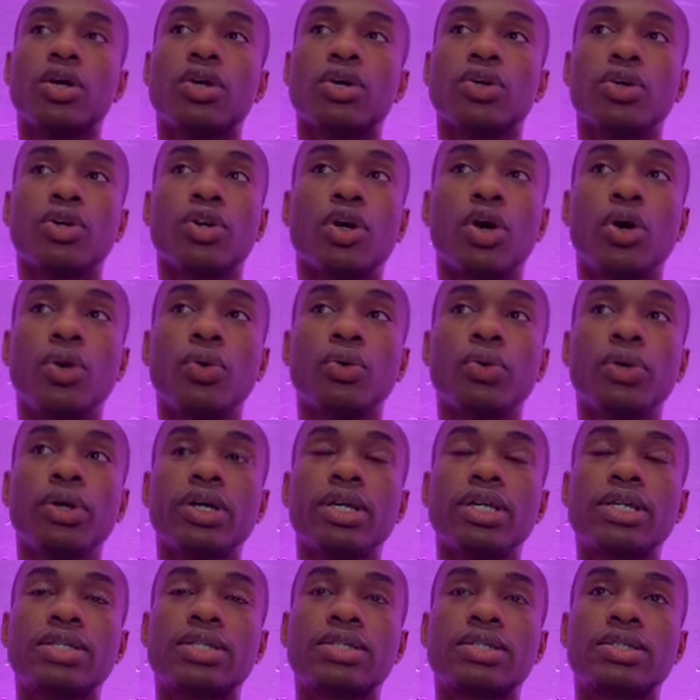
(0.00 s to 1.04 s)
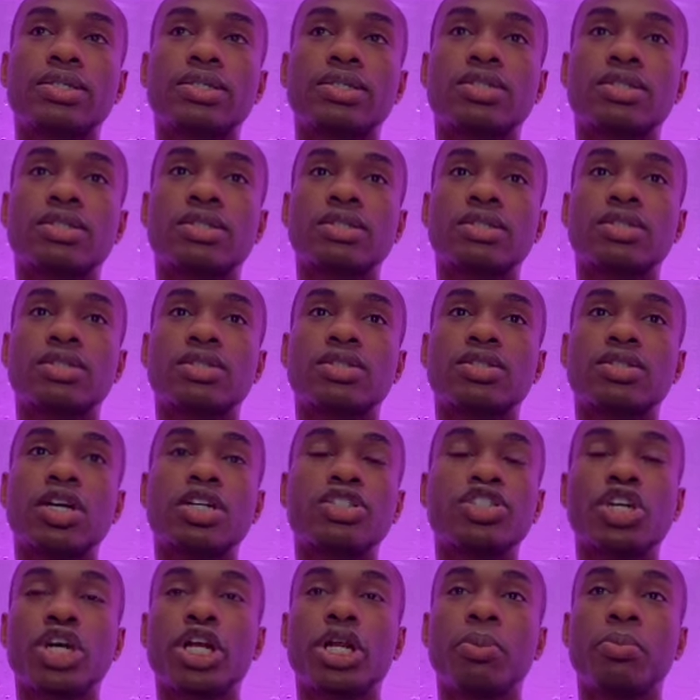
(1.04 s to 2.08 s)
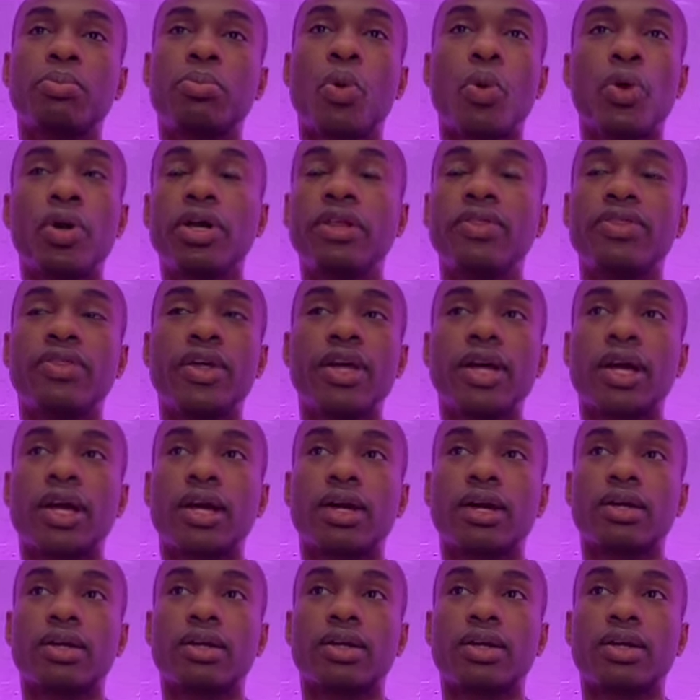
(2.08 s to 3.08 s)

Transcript: You know, it's such an important thing,